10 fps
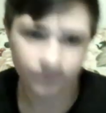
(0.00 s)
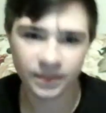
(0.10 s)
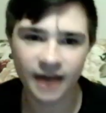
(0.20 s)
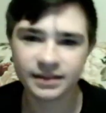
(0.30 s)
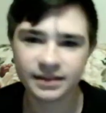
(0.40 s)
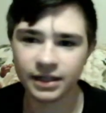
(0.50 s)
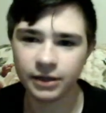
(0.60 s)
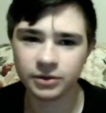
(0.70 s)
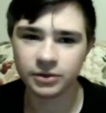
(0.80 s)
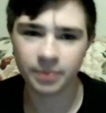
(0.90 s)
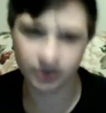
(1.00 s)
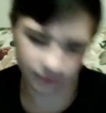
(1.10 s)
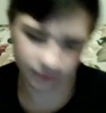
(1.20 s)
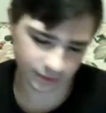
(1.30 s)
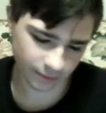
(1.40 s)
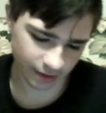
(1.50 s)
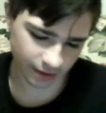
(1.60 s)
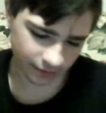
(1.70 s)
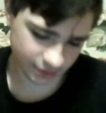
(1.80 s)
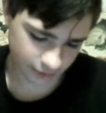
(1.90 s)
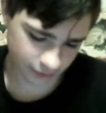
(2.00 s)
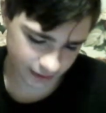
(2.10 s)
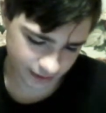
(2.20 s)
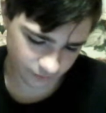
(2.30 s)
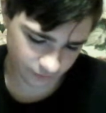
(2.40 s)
That's a huge penalty. Wow, that's crazy,